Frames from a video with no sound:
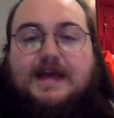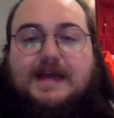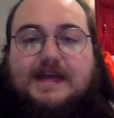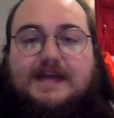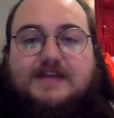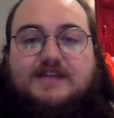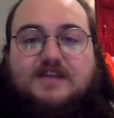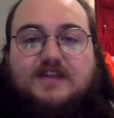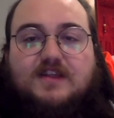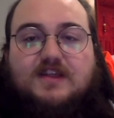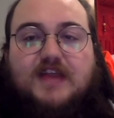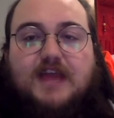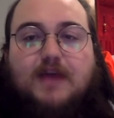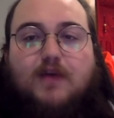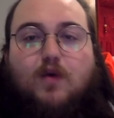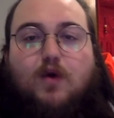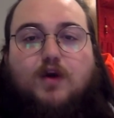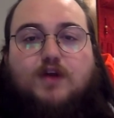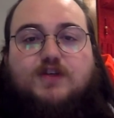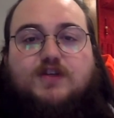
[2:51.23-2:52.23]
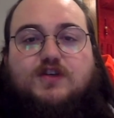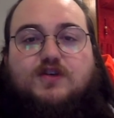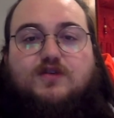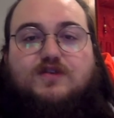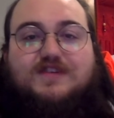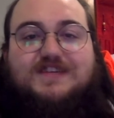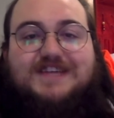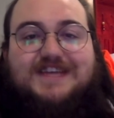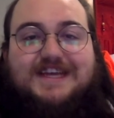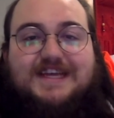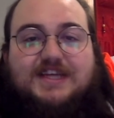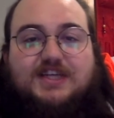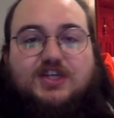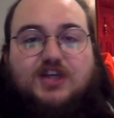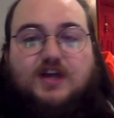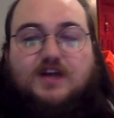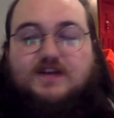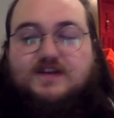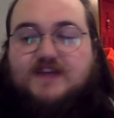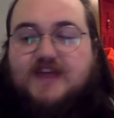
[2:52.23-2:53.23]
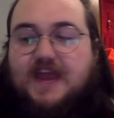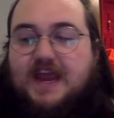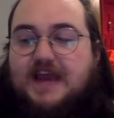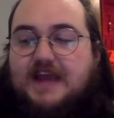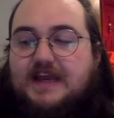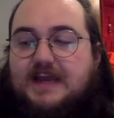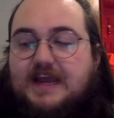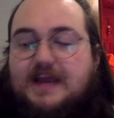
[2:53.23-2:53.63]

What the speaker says: is that they want to teach us and